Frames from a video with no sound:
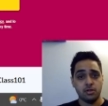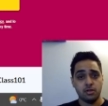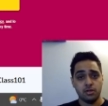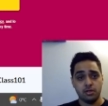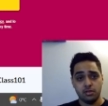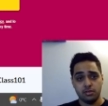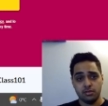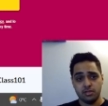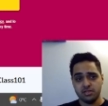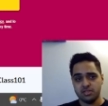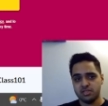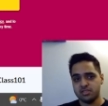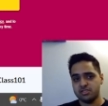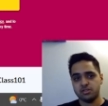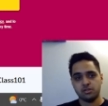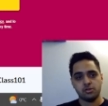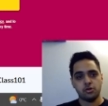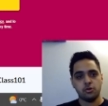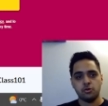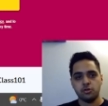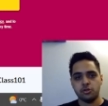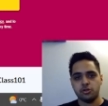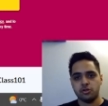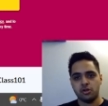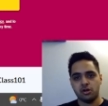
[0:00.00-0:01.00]
this is a
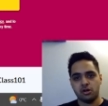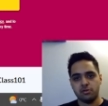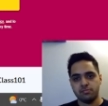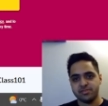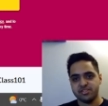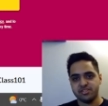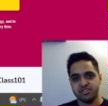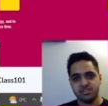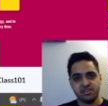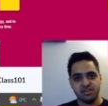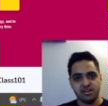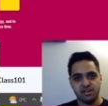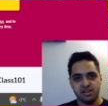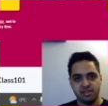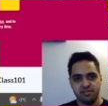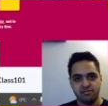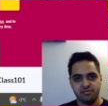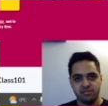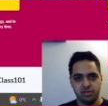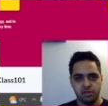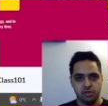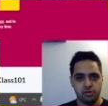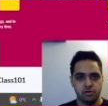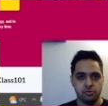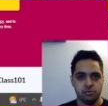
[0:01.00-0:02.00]
golden opportunity for
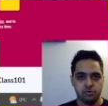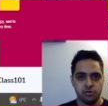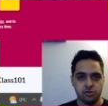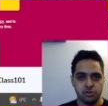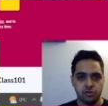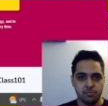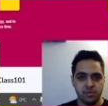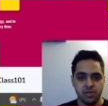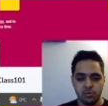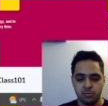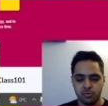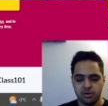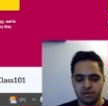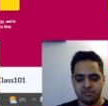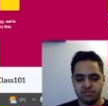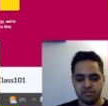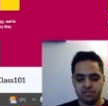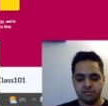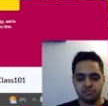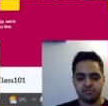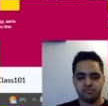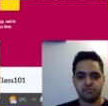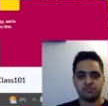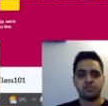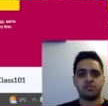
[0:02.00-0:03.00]
you to be one of the
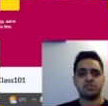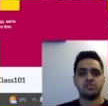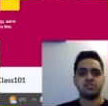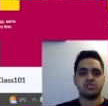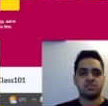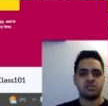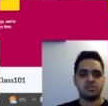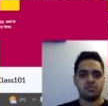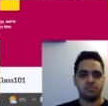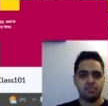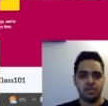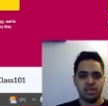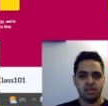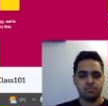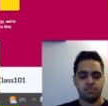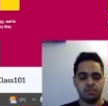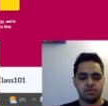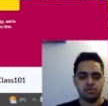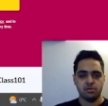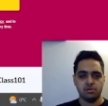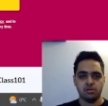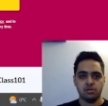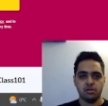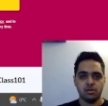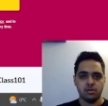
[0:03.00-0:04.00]
first
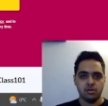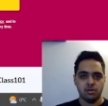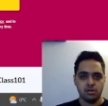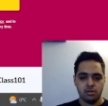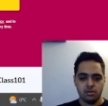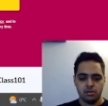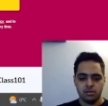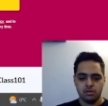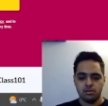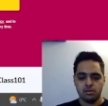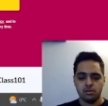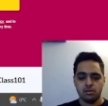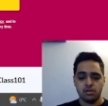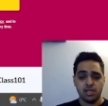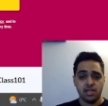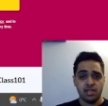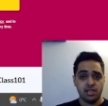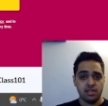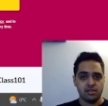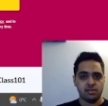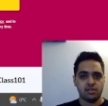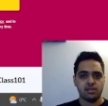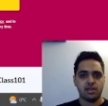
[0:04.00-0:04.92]
people in